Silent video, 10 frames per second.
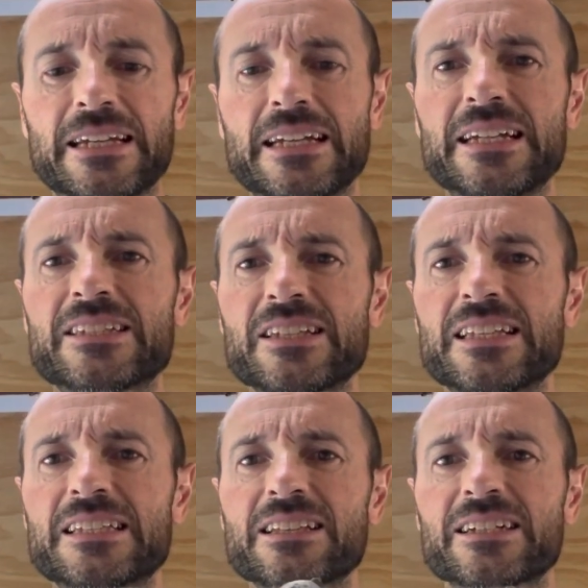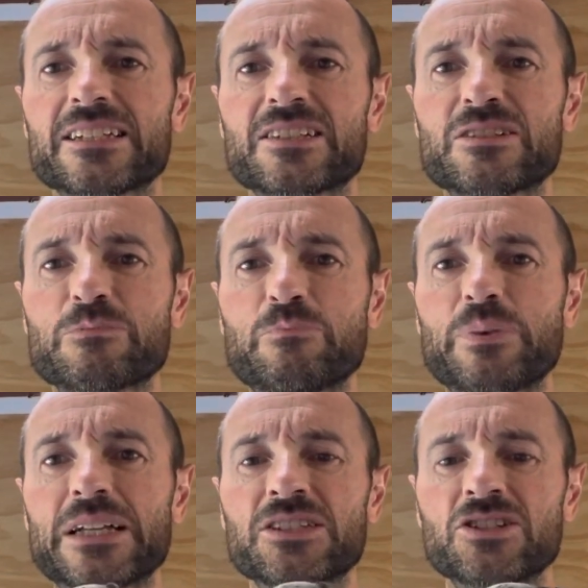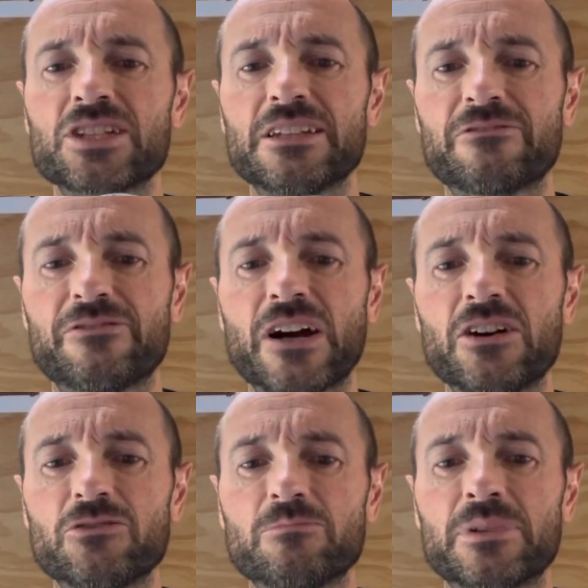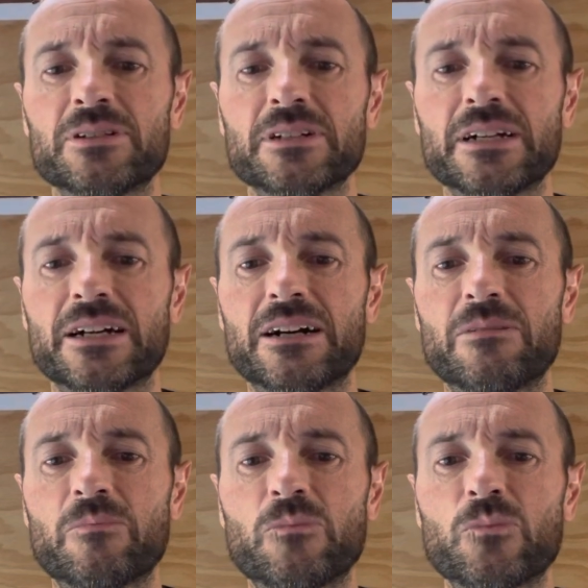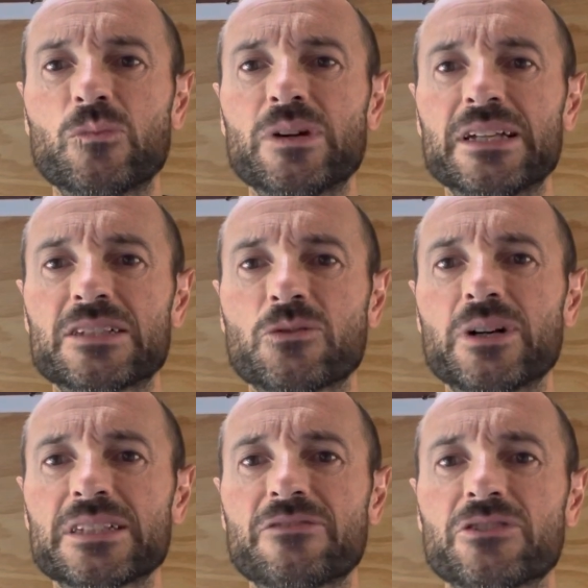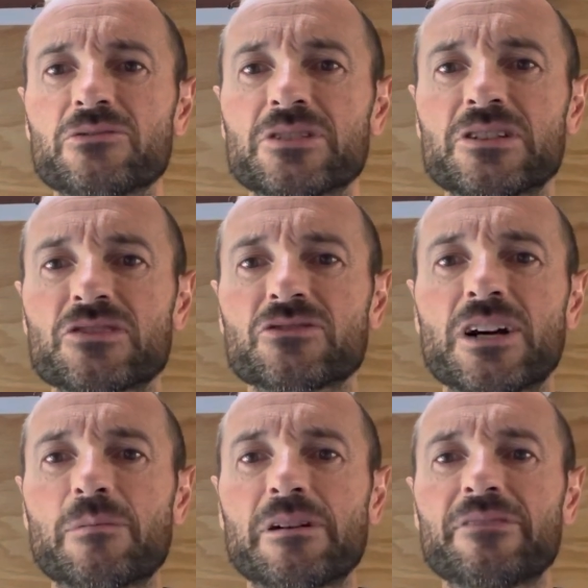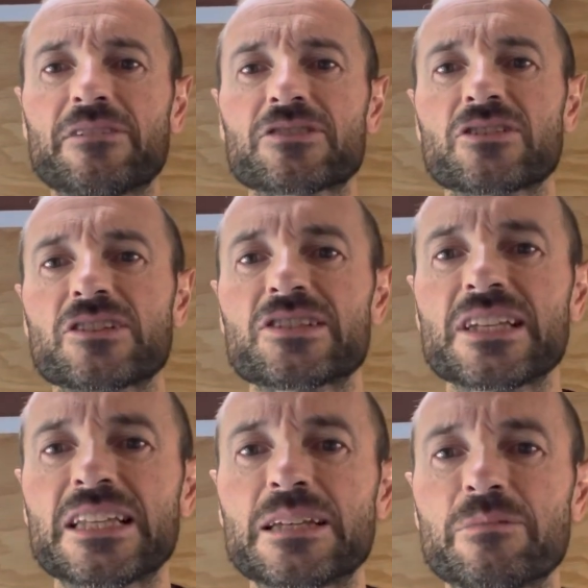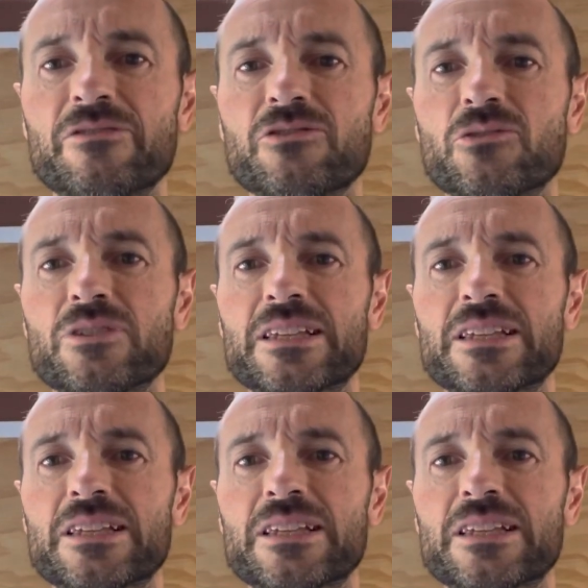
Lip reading: it's like a spongy foam. It's quite difficult to describe. I've never sort of seen it before.